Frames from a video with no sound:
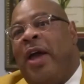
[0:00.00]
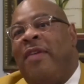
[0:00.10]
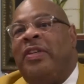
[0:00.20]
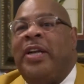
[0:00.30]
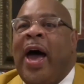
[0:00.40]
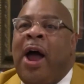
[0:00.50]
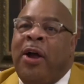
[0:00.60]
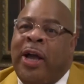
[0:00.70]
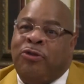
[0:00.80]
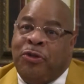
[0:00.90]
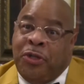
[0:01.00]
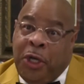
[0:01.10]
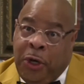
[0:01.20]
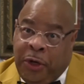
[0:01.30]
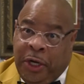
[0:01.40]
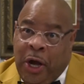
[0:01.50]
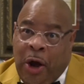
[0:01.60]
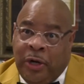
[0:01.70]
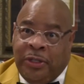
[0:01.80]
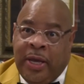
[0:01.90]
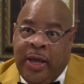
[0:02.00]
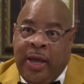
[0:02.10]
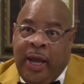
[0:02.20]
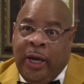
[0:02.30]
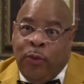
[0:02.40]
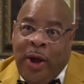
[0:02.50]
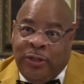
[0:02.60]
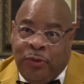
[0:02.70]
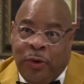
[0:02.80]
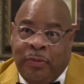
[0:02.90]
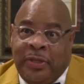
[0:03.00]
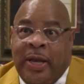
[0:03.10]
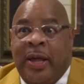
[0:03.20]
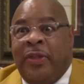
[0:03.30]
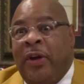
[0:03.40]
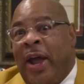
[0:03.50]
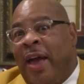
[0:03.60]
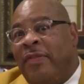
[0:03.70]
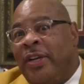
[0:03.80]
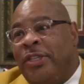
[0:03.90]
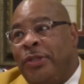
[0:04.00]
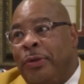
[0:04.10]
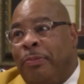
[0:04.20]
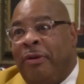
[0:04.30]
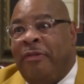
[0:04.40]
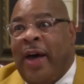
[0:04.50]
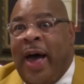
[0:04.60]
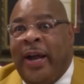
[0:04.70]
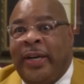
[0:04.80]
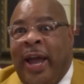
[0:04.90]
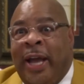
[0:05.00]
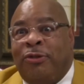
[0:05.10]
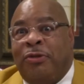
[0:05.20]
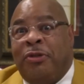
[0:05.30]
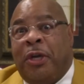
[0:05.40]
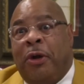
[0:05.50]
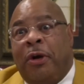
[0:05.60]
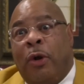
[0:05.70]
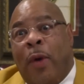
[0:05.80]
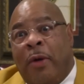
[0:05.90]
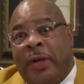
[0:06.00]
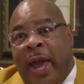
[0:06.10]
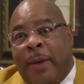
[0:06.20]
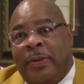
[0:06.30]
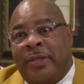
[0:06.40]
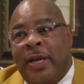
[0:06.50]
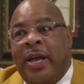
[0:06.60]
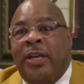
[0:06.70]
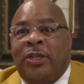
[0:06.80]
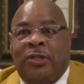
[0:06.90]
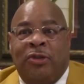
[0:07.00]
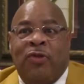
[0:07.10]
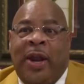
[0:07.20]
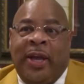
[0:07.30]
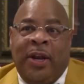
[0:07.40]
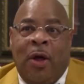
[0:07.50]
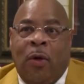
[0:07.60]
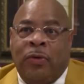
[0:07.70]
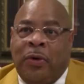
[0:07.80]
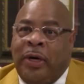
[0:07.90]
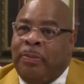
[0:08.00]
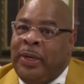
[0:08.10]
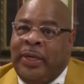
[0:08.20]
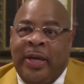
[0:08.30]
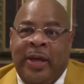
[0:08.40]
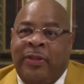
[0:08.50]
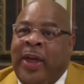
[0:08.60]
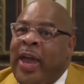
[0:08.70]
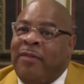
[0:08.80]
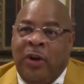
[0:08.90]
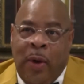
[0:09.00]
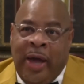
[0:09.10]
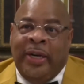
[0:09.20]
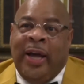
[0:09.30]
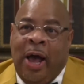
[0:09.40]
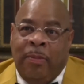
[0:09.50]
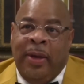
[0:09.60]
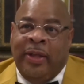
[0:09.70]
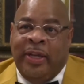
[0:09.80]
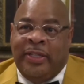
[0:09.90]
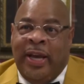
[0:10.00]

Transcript: are having to hire extra security guards in restrooms. They're having to provide extra security around campus just to try to get a hold on it, but they have no idea how big this